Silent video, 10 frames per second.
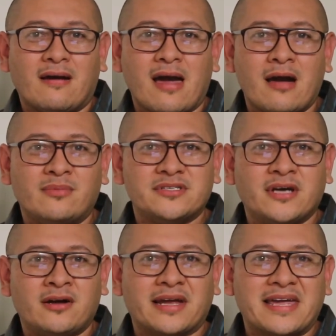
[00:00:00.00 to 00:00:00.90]

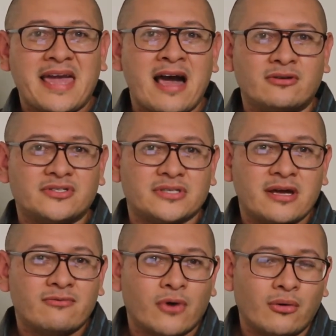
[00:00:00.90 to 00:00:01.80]
Amazon account
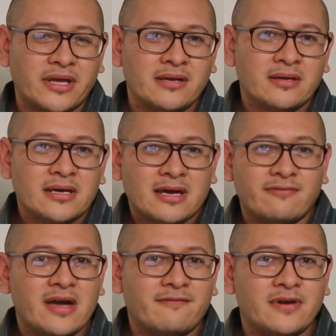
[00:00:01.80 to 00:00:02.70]
enrolling. If
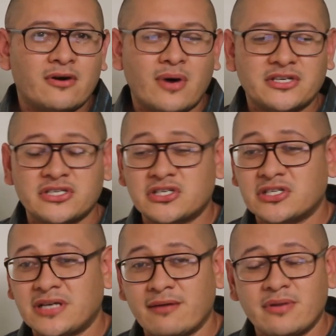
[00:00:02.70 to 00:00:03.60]
you have any questions,
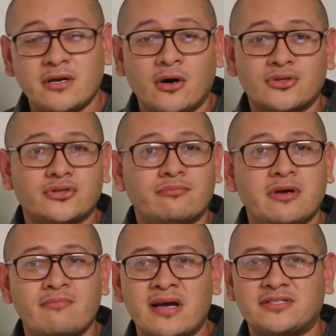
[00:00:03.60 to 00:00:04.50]
just let me know. Shoot me
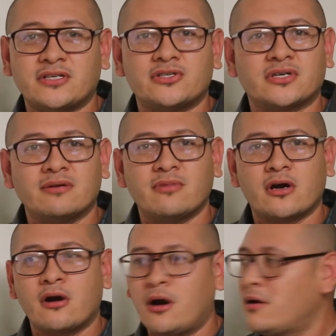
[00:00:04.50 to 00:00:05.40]
a message or give me a
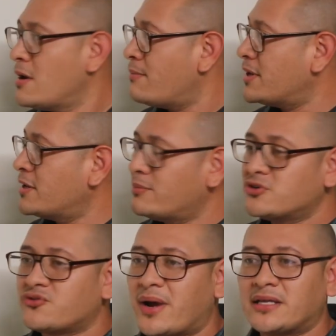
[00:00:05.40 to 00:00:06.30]
call. My
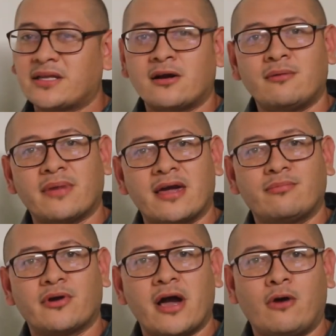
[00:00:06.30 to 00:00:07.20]
number's right there. I'm
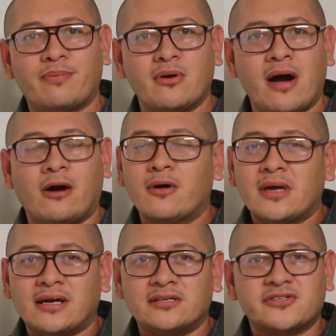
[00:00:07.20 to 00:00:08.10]
able to help you out,
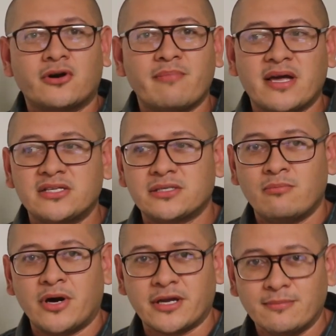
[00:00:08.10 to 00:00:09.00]
and let's start making some
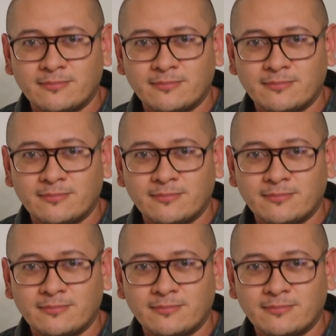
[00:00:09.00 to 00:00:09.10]
money.